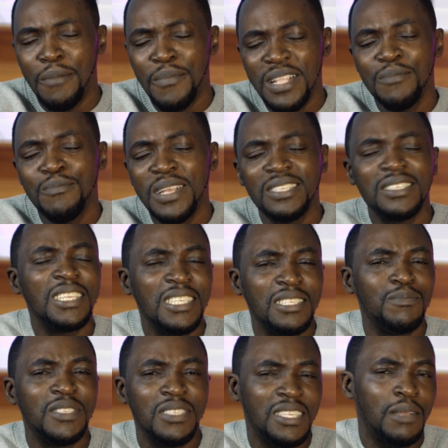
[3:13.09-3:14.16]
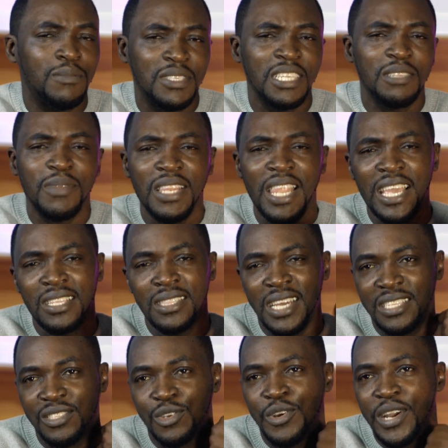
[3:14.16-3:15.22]
I mean, he made some statement like
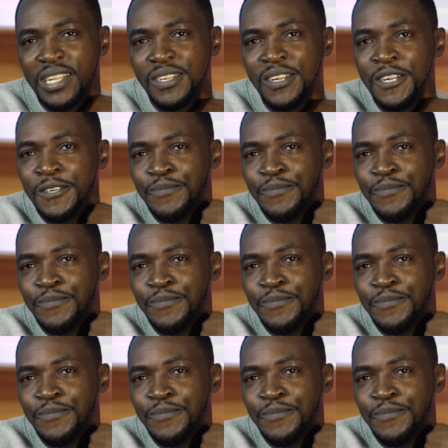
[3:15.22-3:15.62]
that, all right.